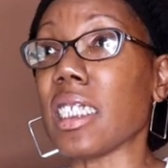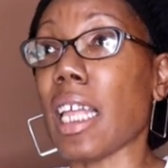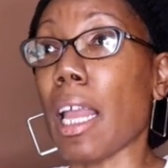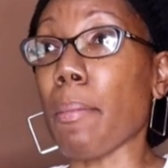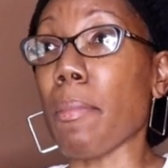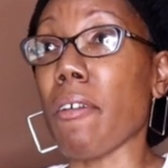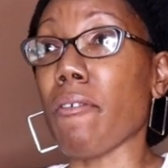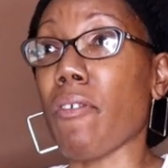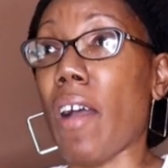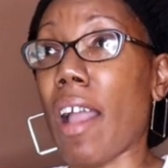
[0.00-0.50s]

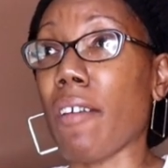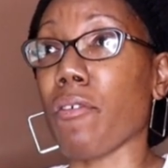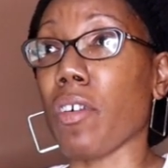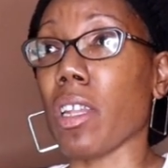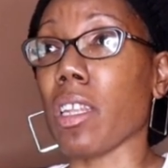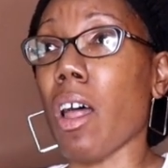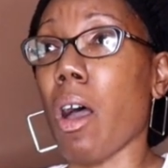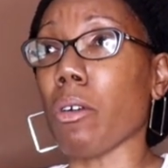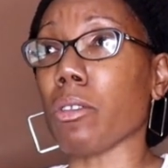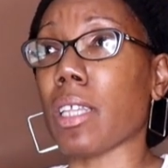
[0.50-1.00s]
They've been fighting
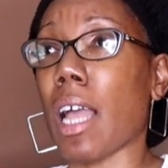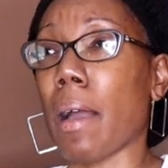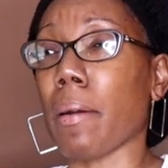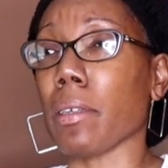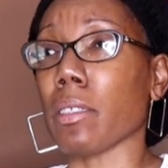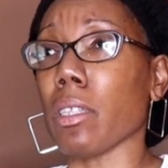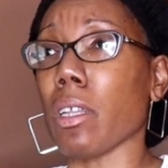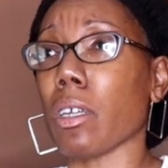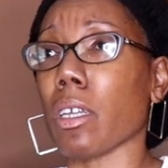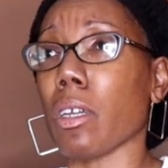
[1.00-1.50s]
for a long
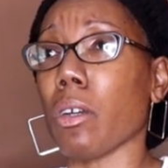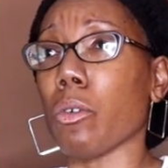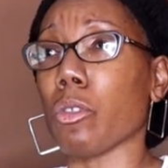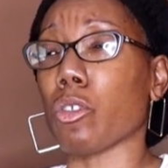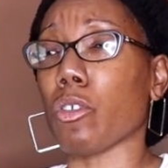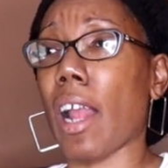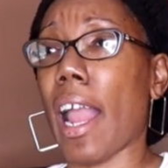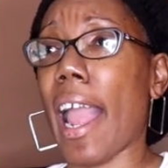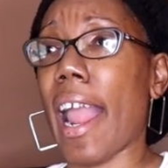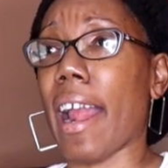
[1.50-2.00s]
time, but look at
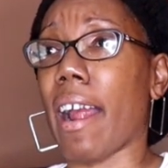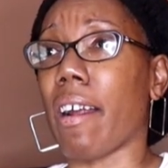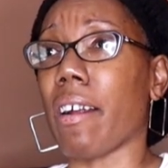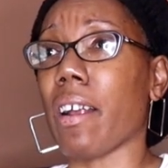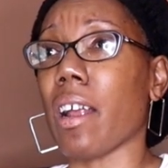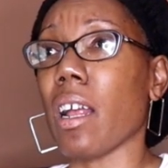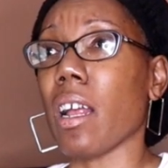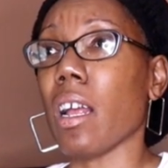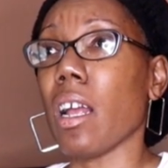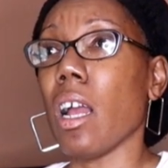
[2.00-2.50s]
Uhtred's hair.